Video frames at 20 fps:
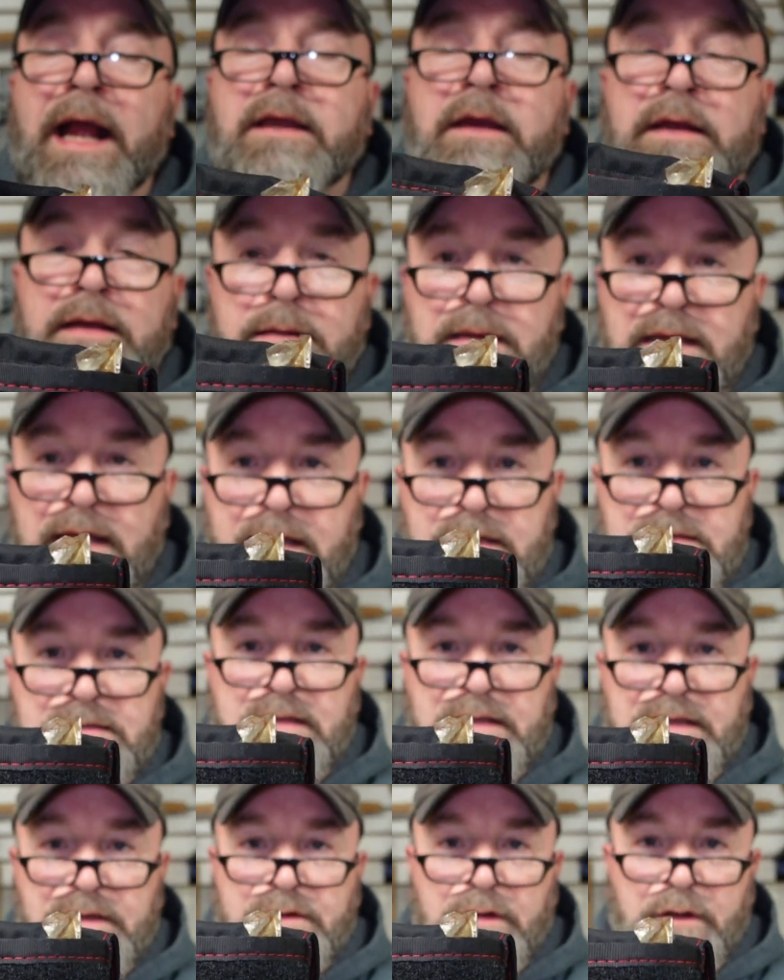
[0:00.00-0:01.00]
could
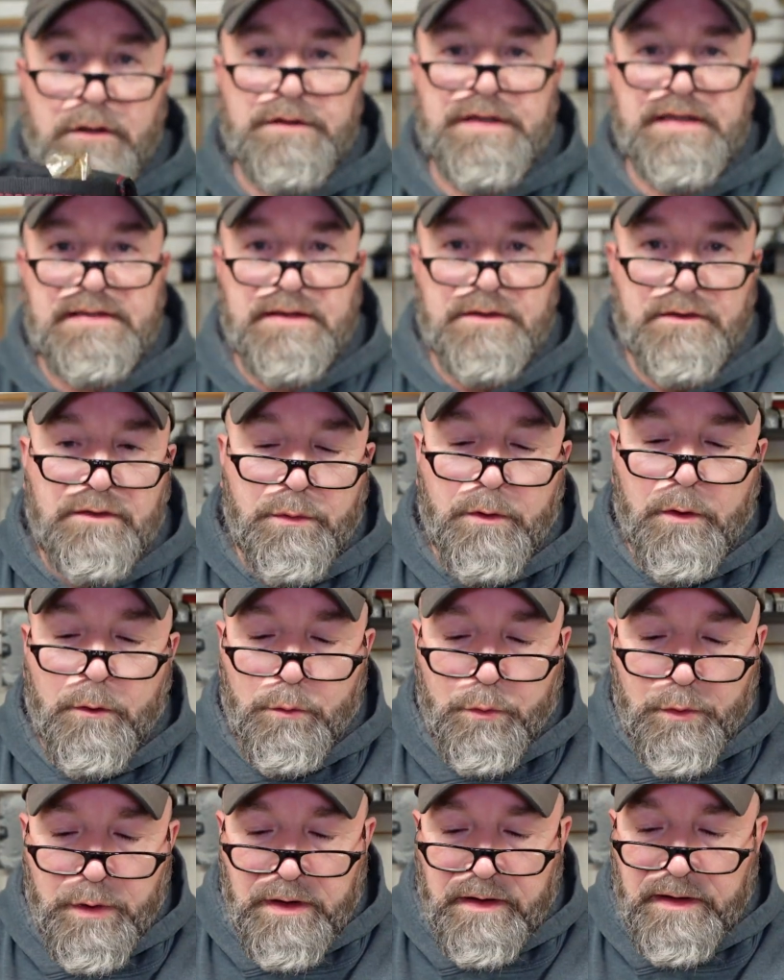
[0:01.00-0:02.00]
easily turn this into a
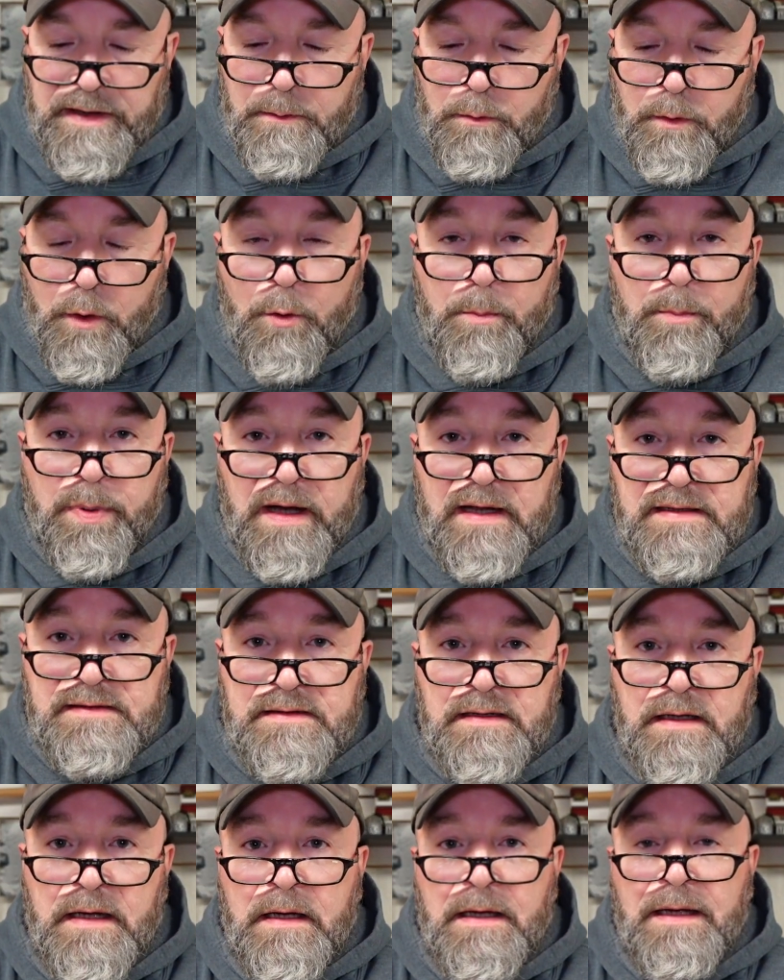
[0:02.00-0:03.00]
really
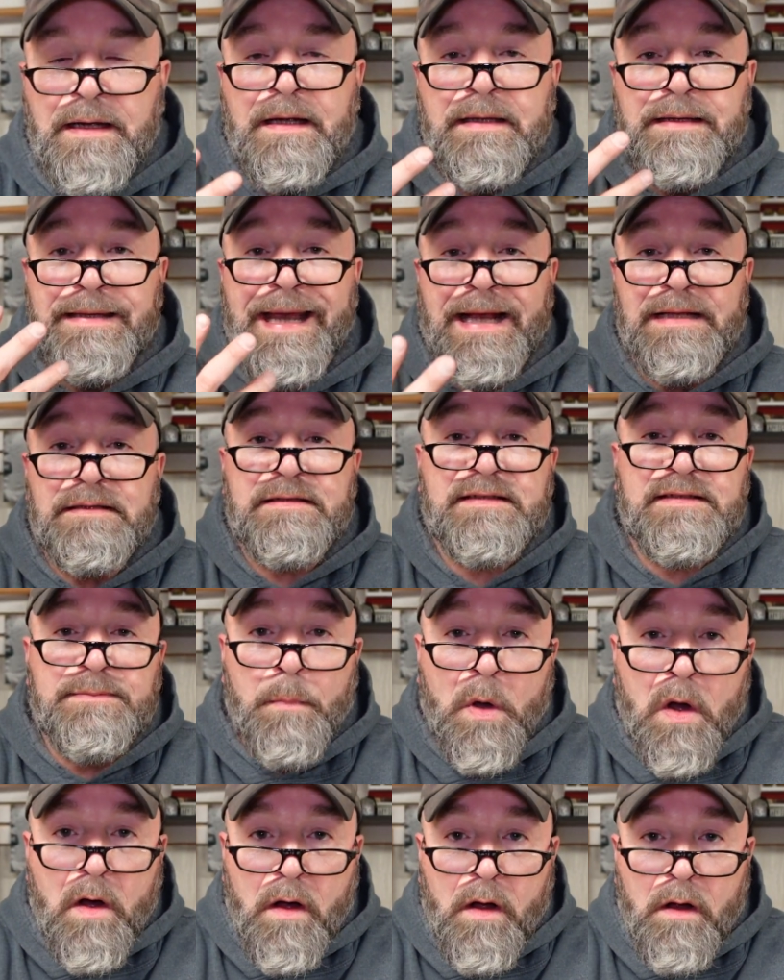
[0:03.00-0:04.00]
robust, yet
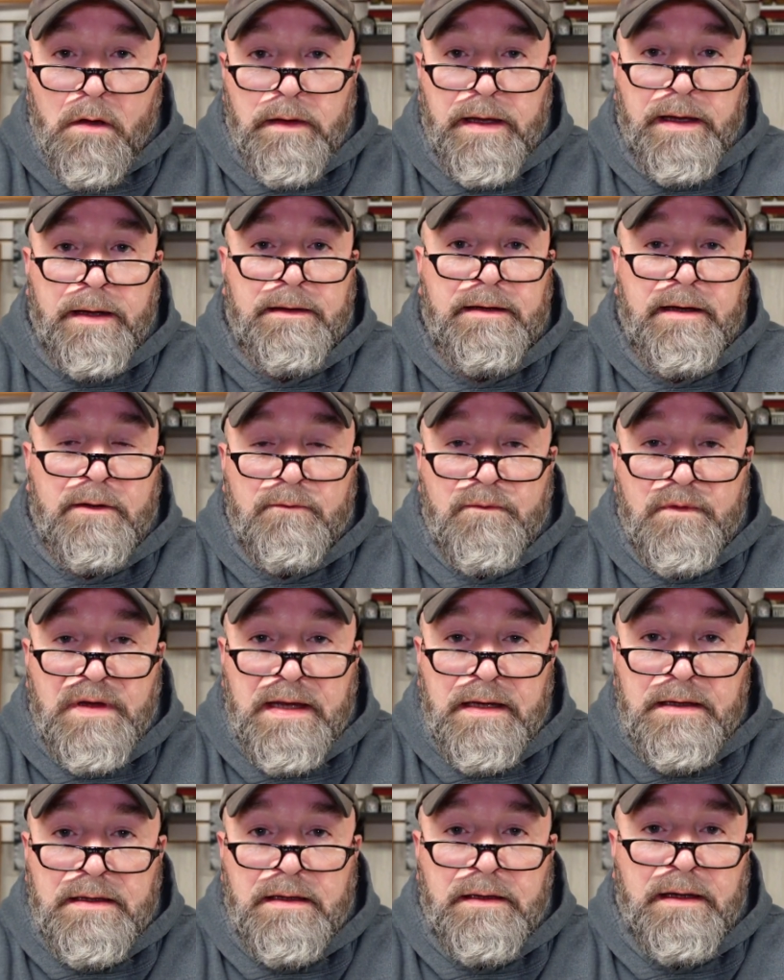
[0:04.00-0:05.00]
small and
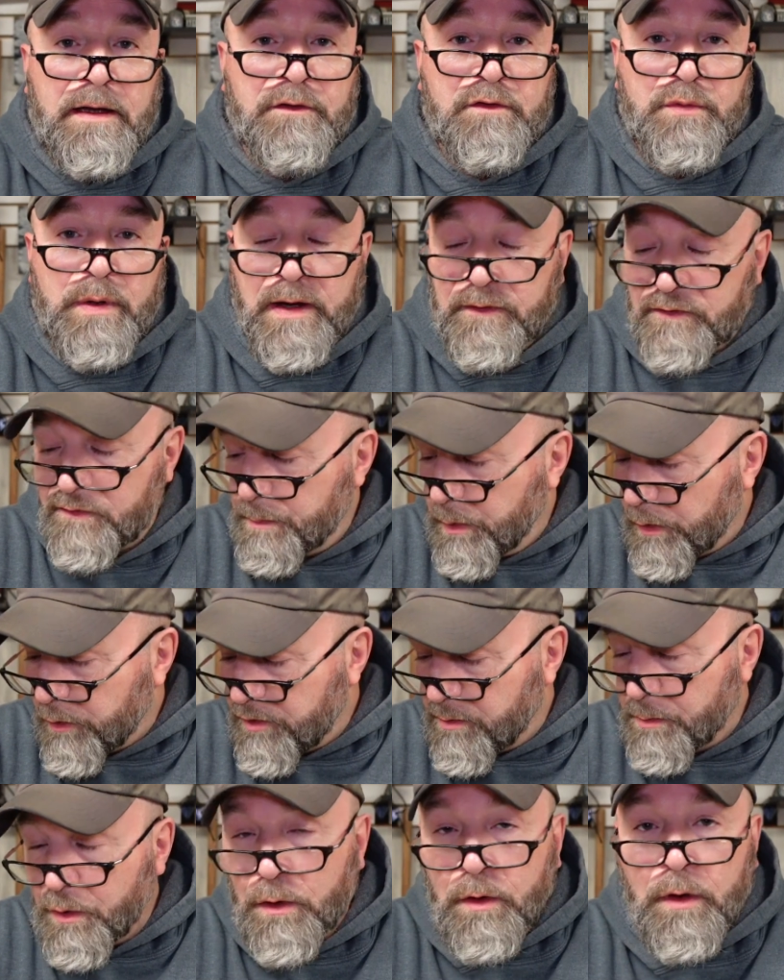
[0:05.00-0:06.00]
convenient and
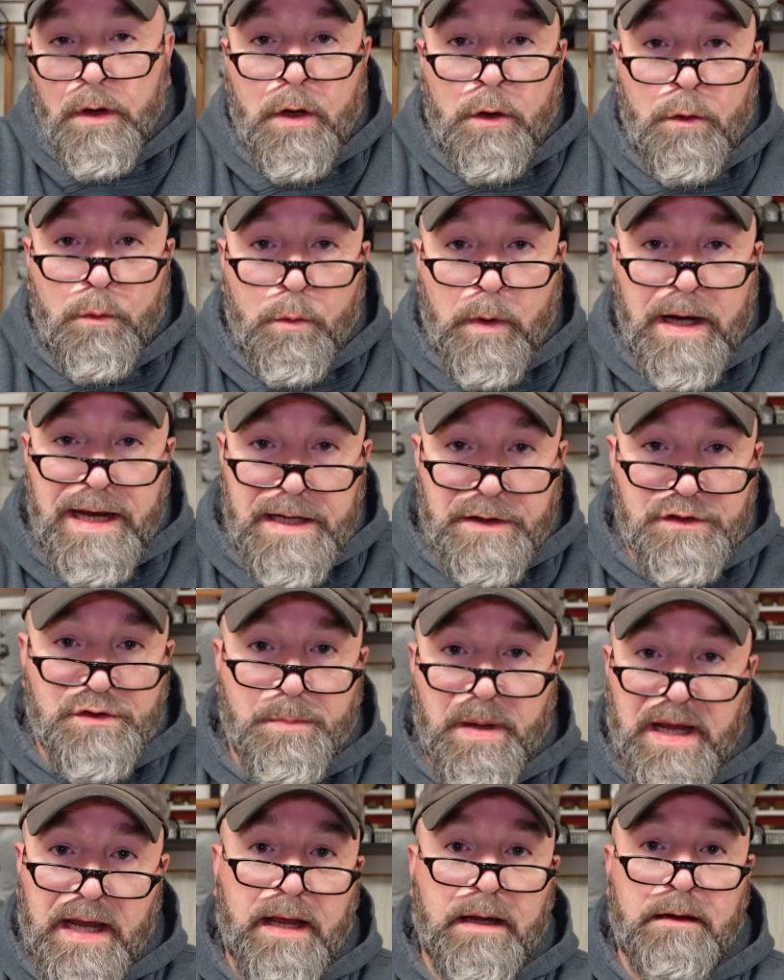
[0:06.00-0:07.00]
transportable range
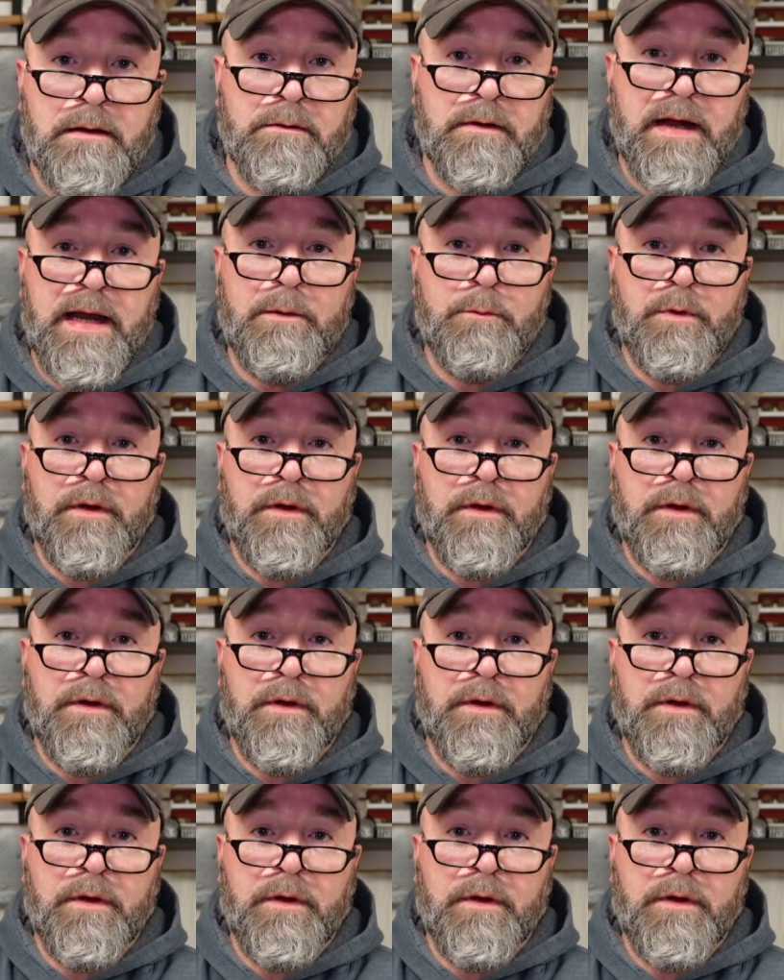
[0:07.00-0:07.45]
bag, right?